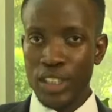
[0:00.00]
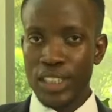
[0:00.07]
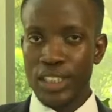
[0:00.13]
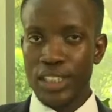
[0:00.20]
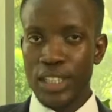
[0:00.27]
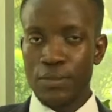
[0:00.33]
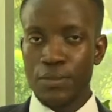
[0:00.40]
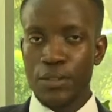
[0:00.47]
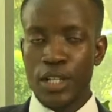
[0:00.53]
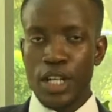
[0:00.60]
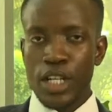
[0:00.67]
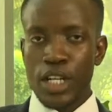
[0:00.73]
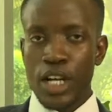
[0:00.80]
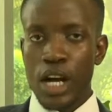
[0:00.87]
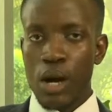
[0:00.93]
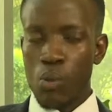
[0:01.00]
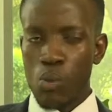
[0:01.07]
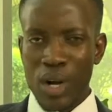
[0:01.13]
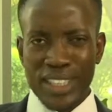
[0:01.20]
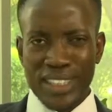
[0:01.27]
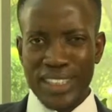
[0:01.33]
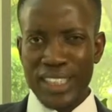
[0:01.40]
this stuff.
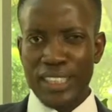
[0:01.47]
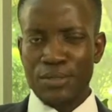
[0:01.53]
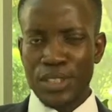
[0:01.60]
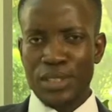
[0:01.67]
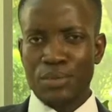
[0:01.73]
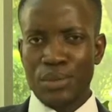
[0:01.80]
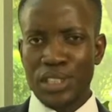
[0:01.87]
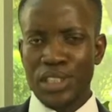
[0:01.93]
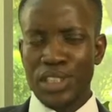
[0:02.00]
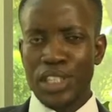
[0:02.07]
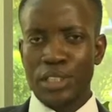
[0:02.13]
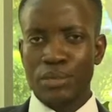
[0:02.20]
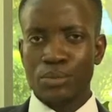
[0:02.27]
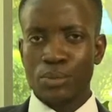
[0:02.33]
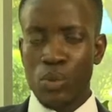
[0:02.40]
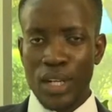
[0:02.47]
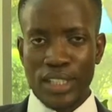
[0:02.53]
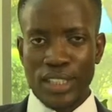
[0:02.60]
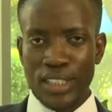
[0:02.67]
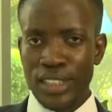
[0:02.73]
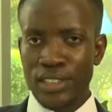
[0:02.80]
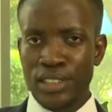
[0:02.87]
What is an investment scheme?
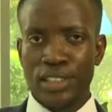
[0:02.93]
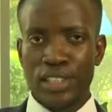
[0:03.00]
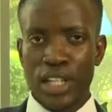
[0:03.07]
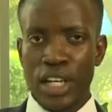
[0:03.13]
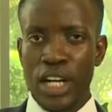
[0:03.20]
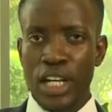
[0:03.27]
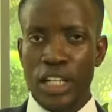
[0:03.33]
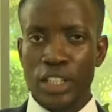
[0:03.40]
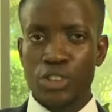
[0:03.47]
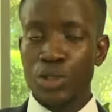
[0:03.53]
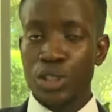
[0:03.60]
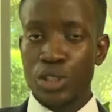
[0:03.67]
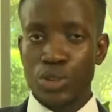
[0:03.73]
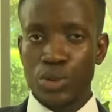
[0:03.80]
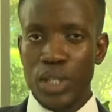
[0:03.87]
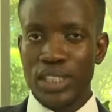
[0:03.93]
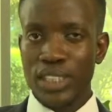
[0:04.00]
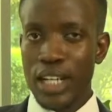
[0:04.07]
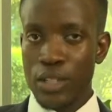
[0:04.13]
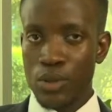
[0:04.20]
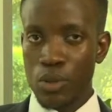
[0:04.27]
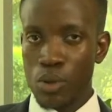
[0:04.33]
What is unit trust
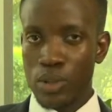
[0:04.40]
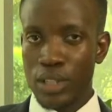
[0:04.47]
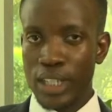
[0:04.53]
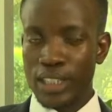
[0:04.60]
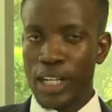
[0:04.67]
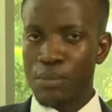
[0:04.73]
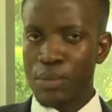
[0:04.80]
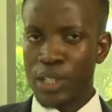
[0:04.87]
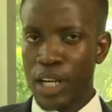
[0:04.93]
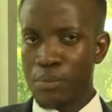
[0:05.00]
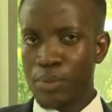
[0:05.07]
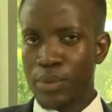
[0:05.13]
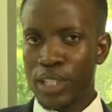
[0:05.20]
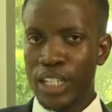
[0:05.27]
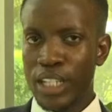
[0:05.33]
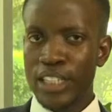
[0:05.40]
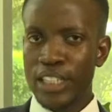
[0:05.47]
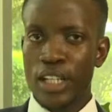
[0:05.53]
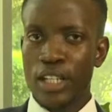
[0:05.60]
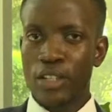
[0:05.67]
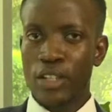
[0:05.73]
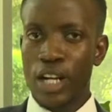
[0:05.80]
and all that? Coming up
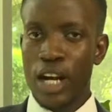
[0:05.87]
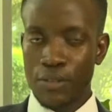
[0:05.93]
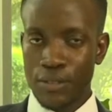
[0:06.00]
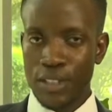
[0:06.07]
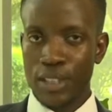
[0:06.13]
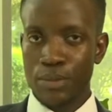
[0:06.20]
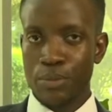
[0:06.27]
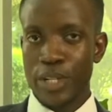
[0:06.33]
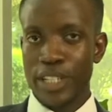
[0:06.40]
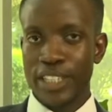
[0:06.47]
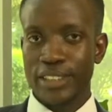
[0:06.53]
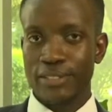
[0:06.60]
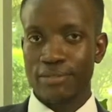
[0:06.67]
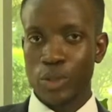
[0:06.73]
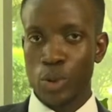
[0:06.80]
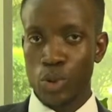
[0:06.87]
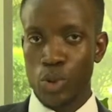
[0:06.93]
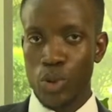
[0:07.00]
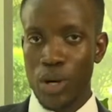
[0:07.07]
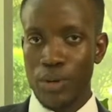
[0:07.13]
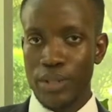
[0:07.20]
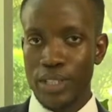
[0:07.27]
later after the break. Don't
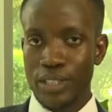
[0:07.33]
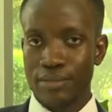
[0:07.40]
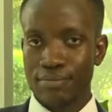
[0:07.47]
go away.